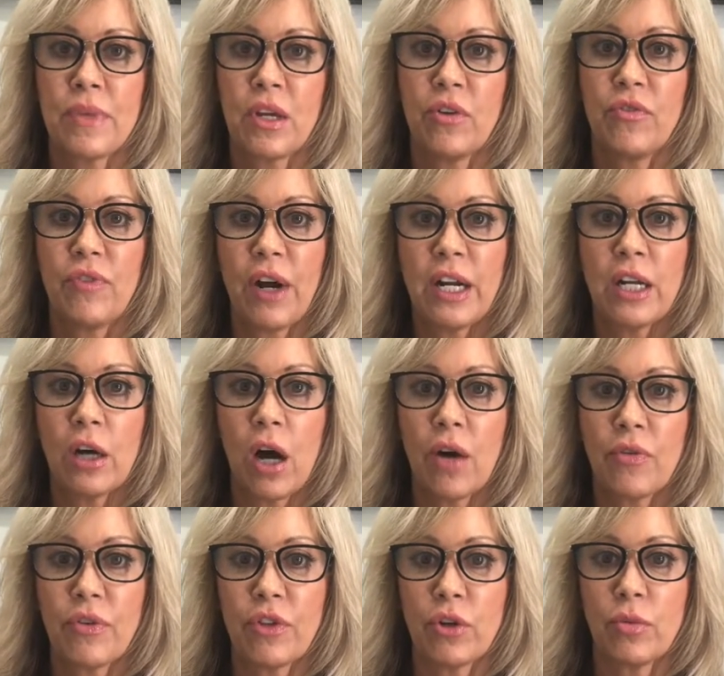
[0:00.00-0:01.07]
fighting off
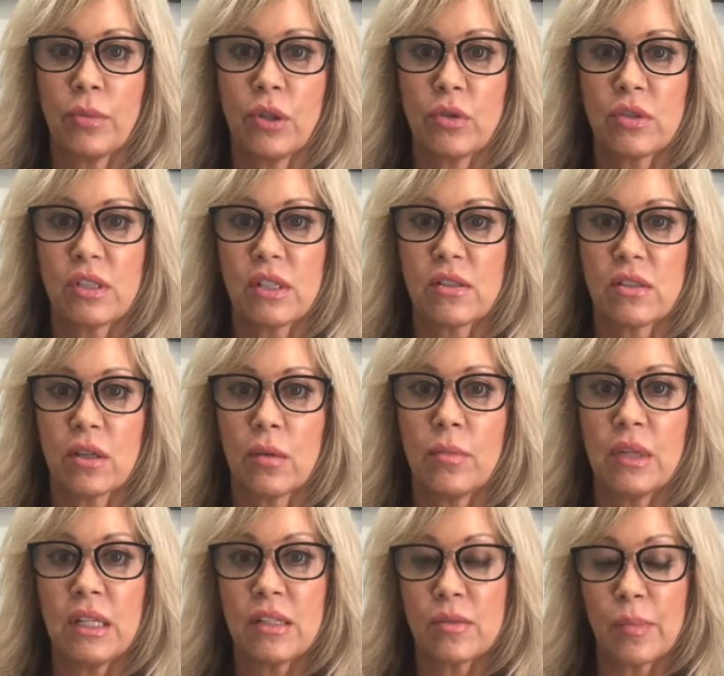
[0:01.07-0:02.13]
with their immune system
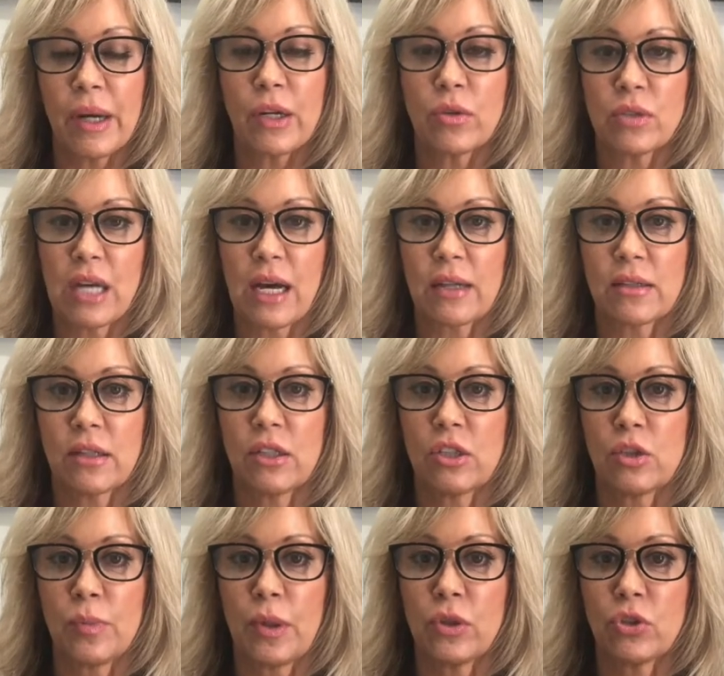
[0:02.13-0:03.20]
these mycotoxin
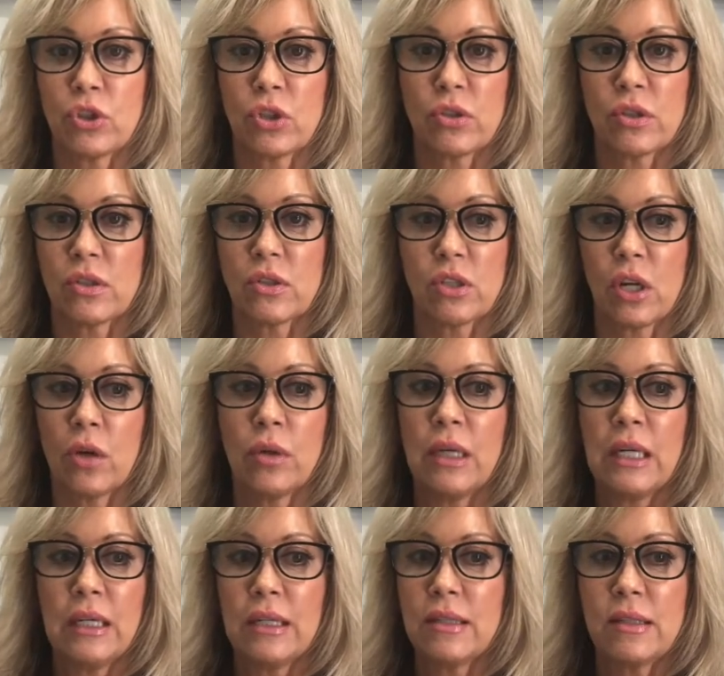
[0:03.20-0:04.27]
exposures, and so
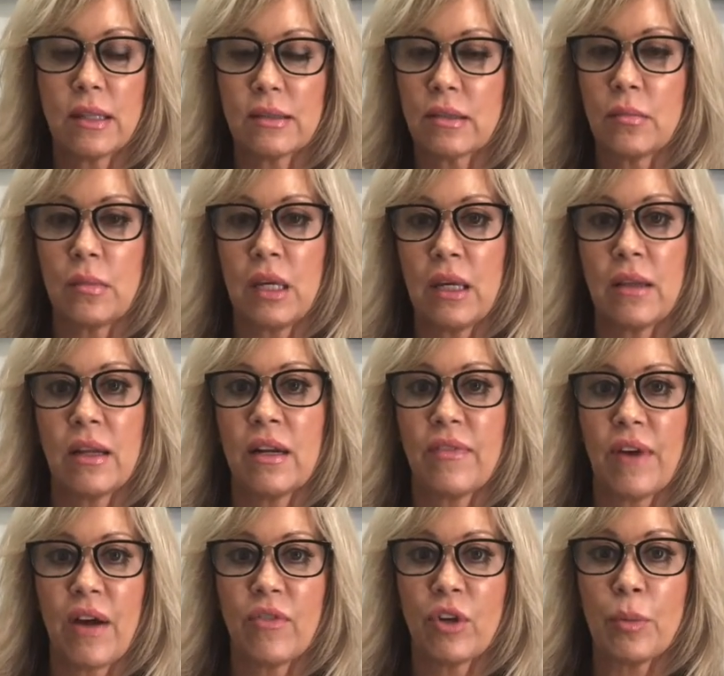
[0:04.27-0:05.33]
it doesn't mean that if
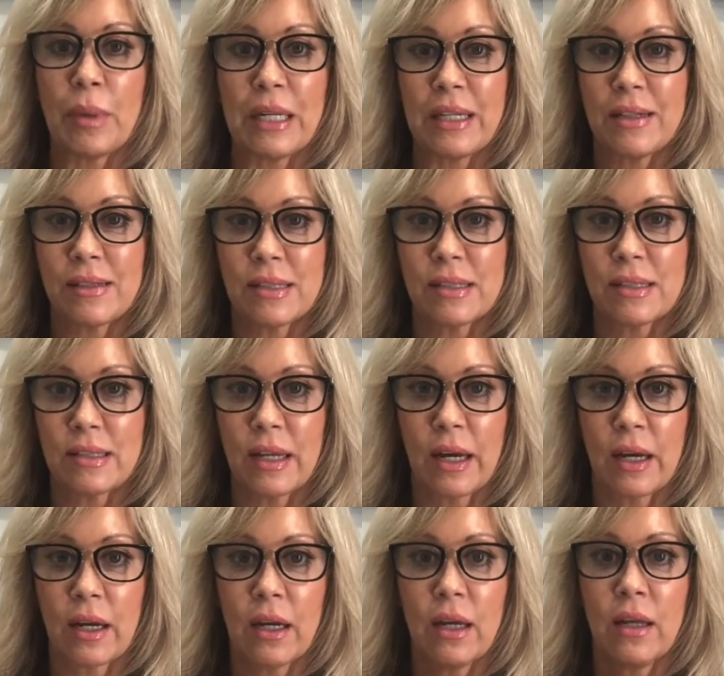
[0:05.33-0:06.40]
everybody isn't
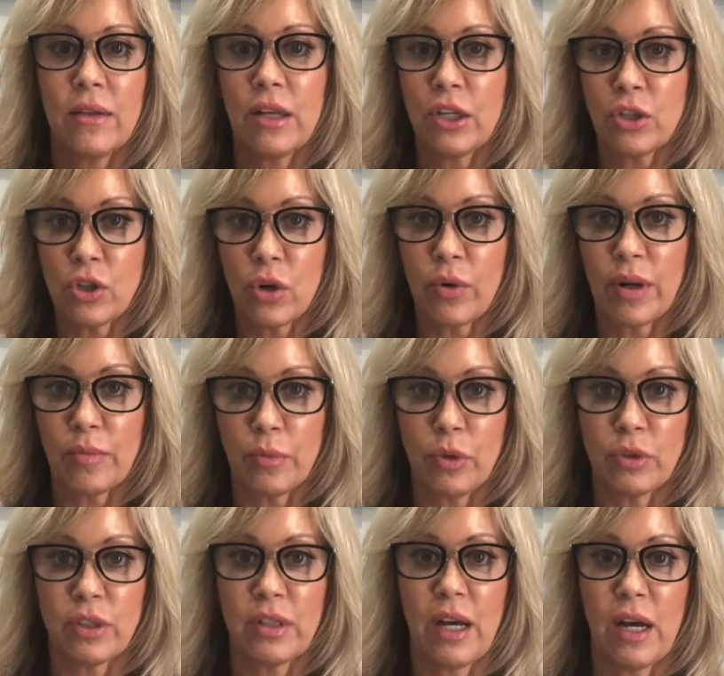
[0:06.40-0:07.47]
sick that you don't have mold
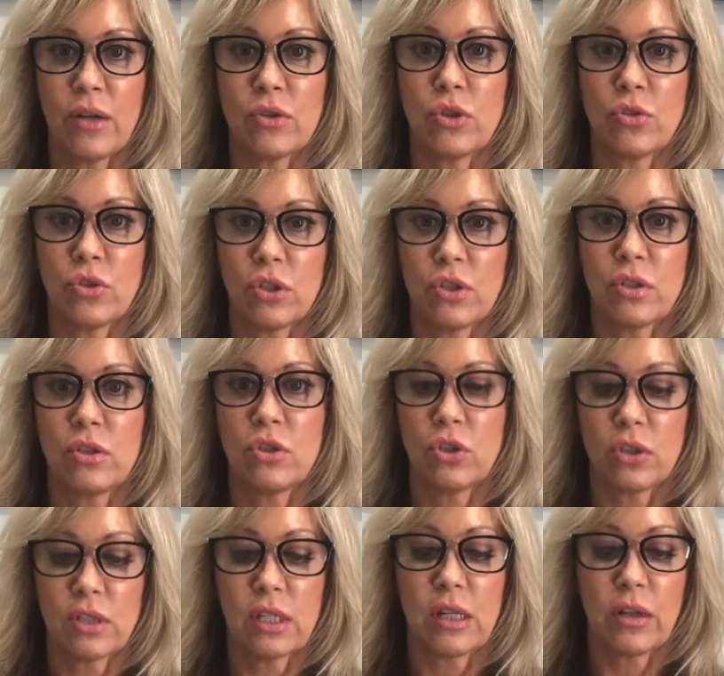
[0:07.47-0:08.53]
in the house. So
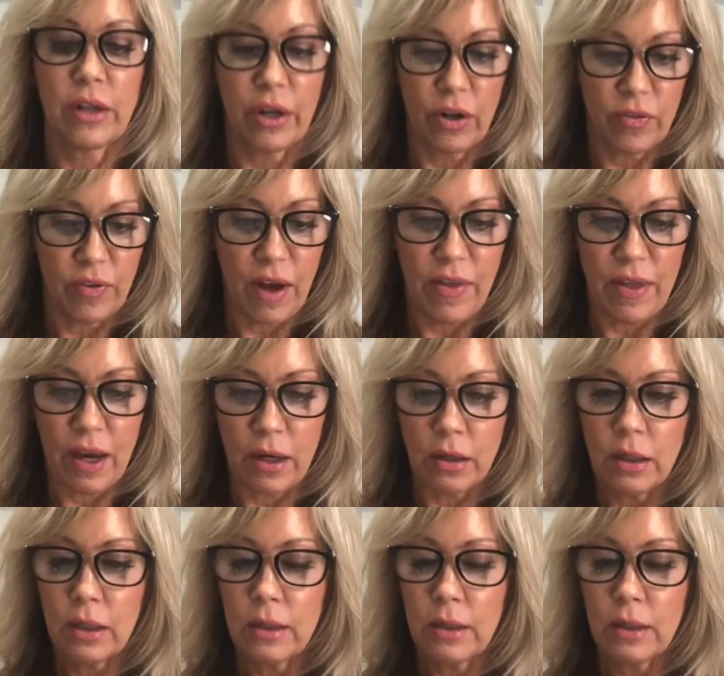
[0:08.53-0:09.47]
just to clarify that.